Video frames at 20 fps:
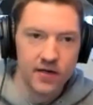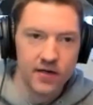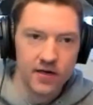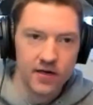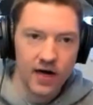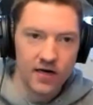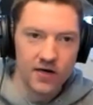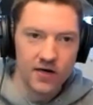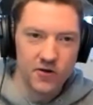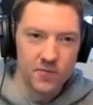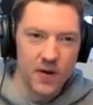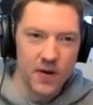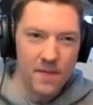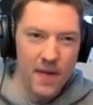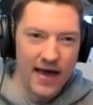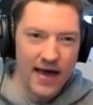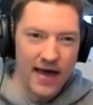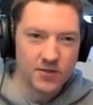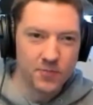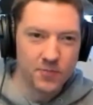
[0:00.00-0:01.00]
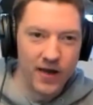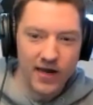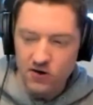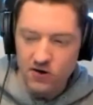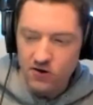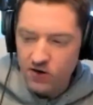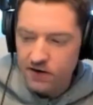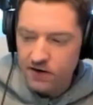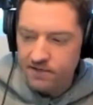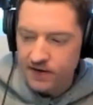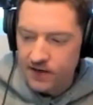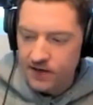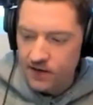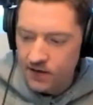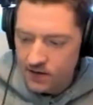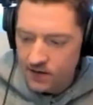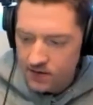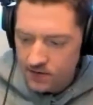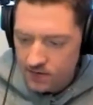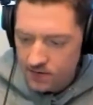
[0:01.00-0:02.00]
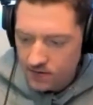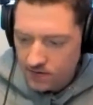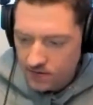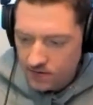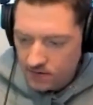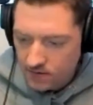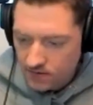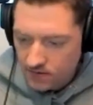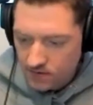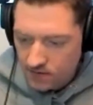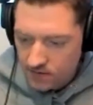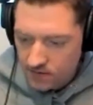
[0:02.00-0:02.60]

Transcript: I'm gonna do my Max Pain Griffin. Let's do it.